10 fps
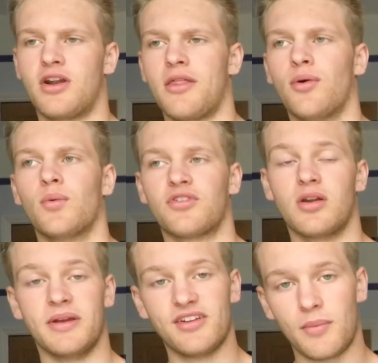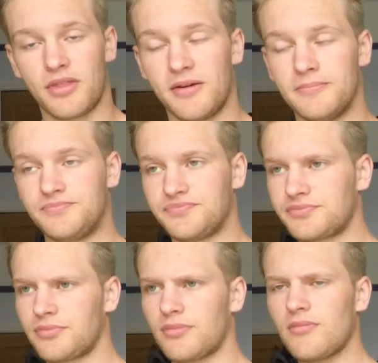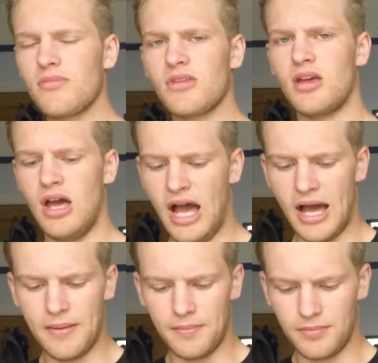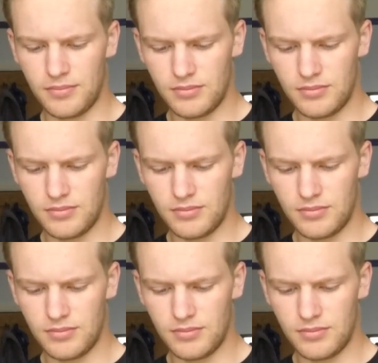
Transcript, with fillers: that I thought was going to meet up with him. Um,